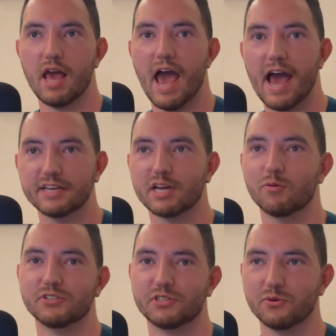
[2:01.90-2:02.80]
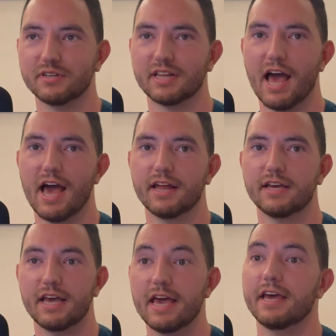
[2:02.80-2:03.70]
As I was doing that,
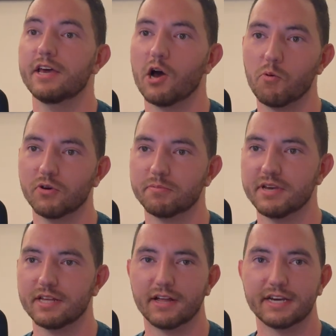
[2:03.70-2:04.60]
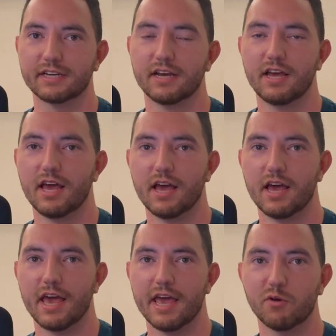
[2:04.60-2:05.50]
it hit home with me. Like,
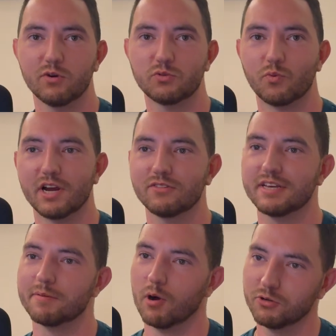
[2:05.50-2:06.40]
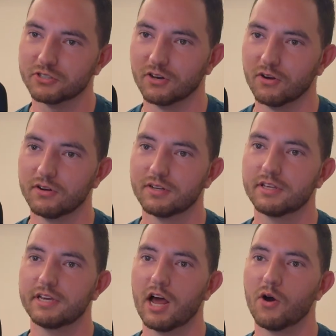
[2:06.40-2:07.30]
it was weirdly emotional,
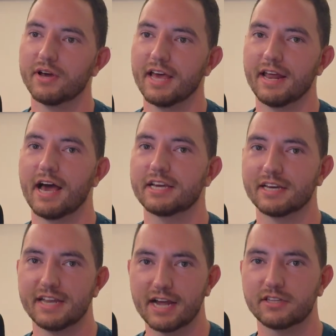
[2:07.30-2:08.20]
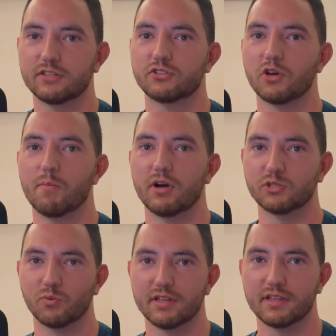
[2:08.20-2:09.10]
and I connected so
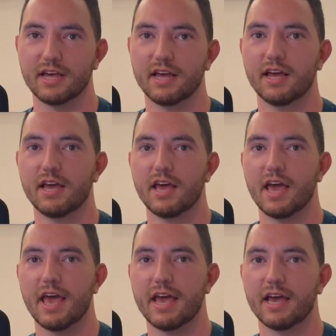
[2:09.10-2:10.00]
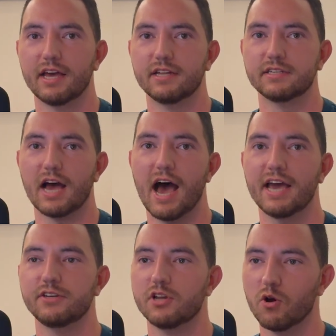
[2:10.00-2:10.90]
much with it. And
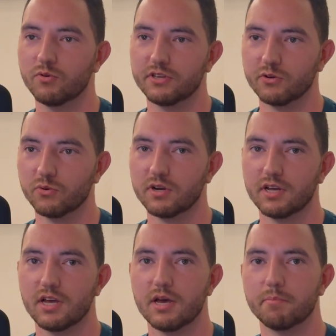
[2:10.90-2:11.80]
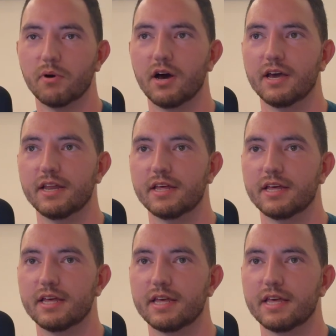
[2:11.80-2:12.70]
I know you, but
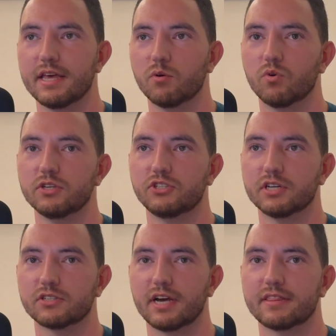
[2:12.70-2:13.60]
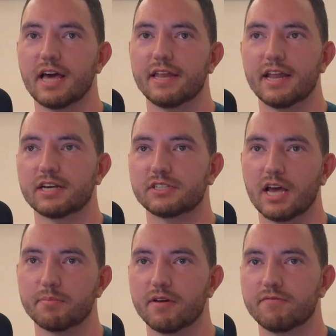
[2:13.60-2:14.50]
it was just like that next
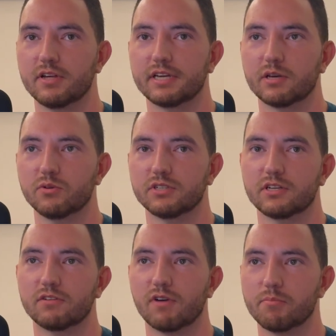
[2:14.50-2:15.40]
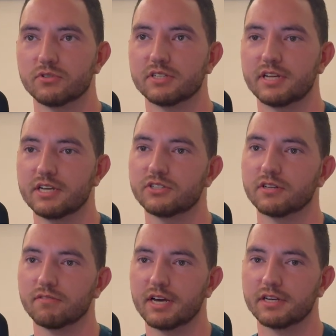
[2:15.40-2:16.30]
step. I feel like it was a good representation
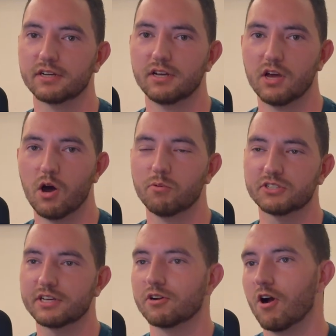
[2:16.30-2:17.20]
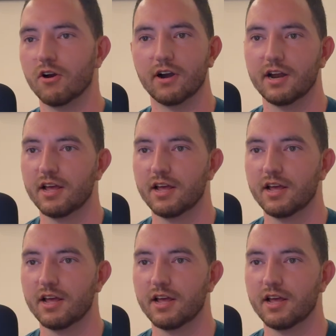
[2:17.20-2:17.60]
of like almost like your heart.